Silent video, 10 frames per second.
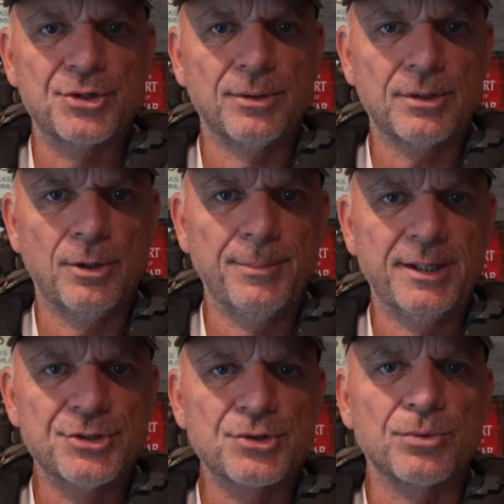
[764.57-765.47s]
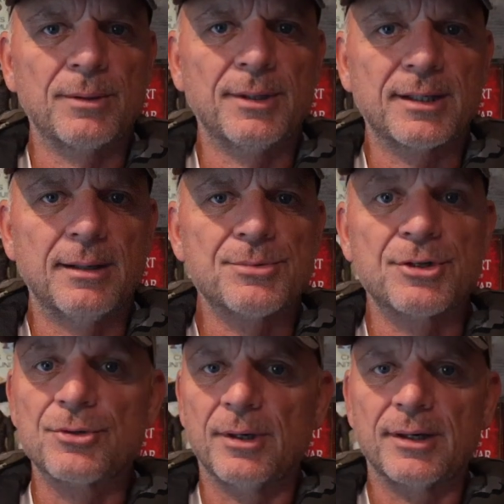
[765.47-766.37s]
Don't go mainstream when it comes
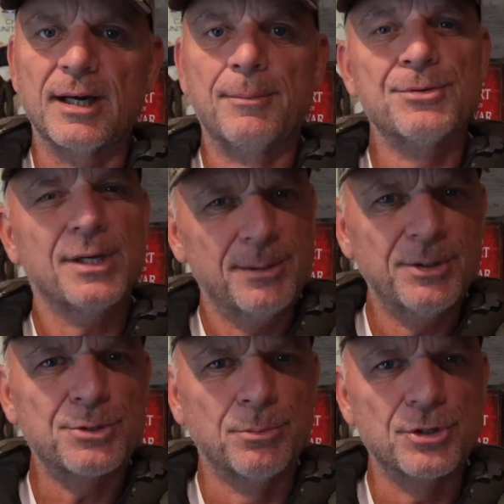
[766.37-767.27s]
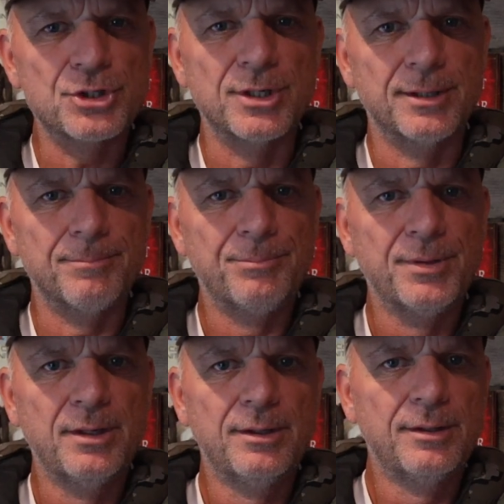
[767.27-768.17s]
to trail cameras, and much more shit.
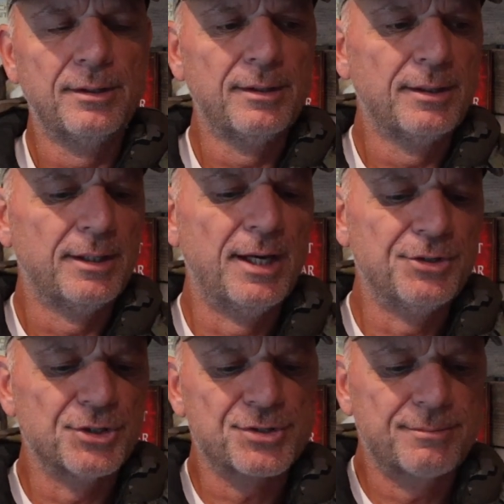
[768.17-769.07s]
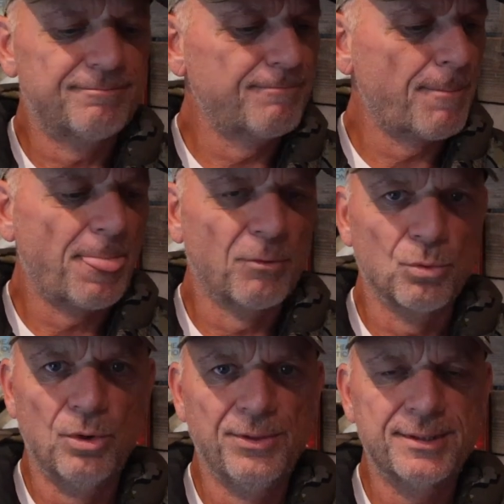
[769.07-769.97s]
And just
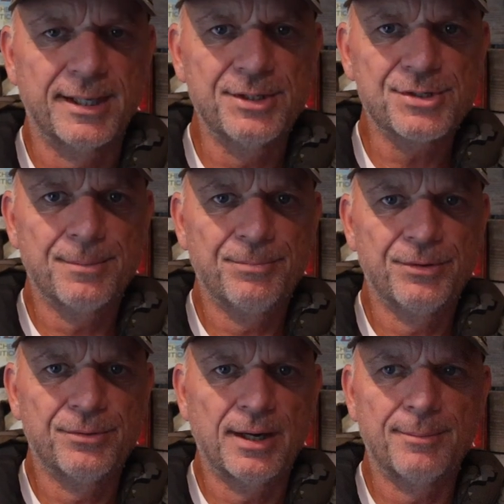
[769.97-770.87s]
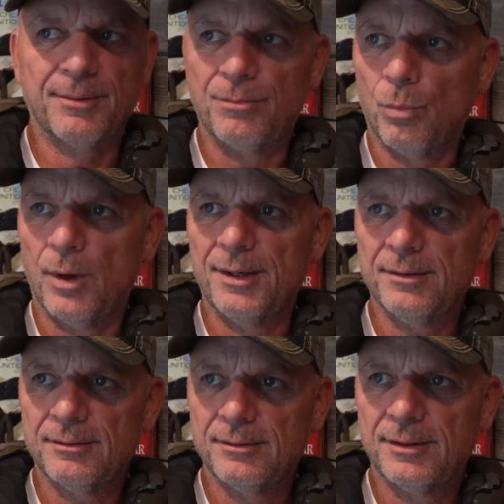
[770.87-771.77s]
roll the dice, grab
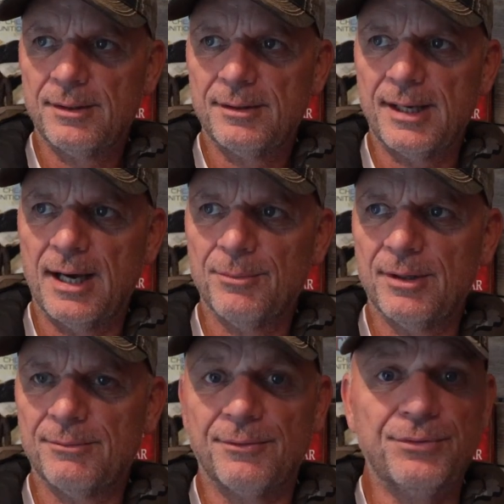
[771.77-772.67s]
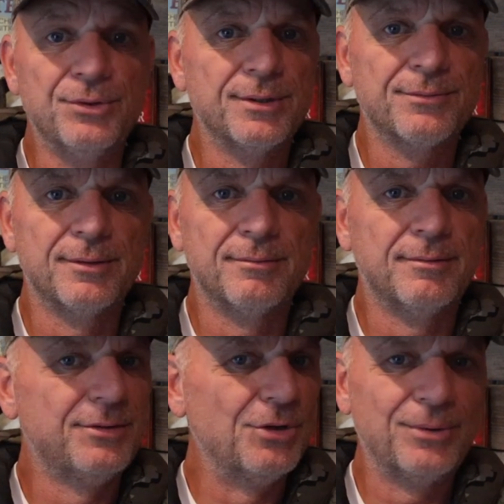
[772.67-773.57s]
one camera of a few different
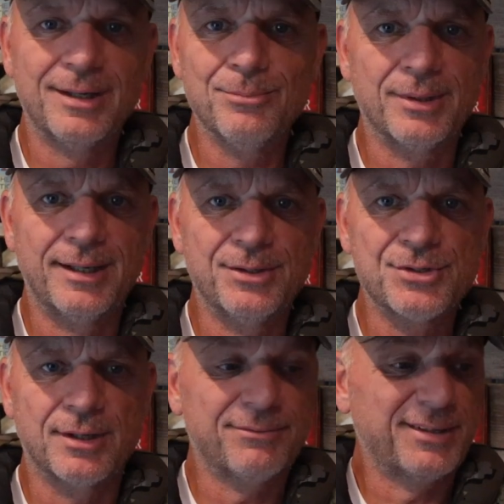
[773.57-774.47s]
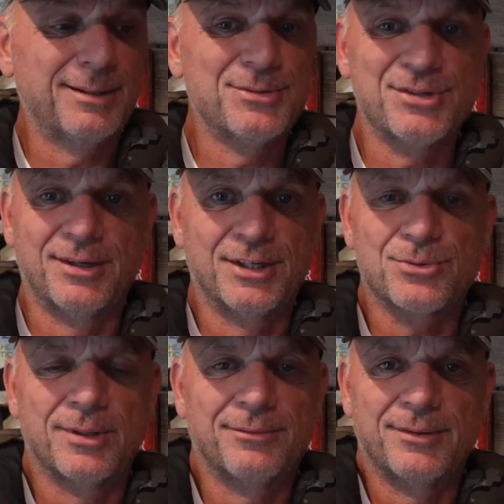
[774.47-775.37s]
no-name brands off Amazon,
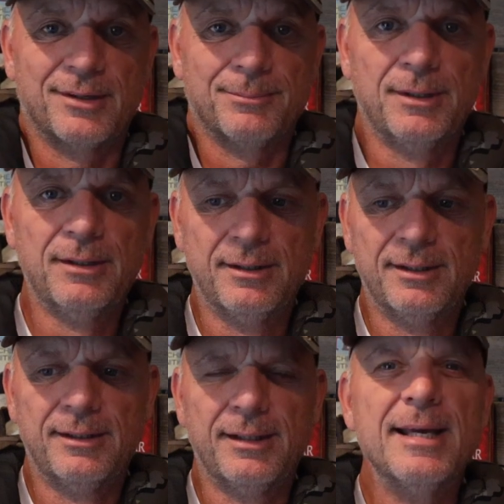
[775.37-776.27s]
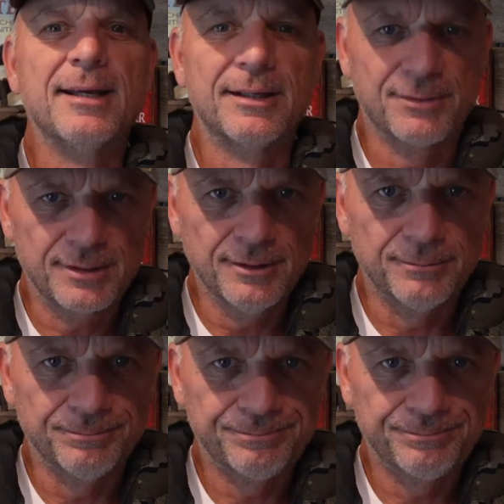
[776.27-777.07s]
that's where I found them, and give it a go.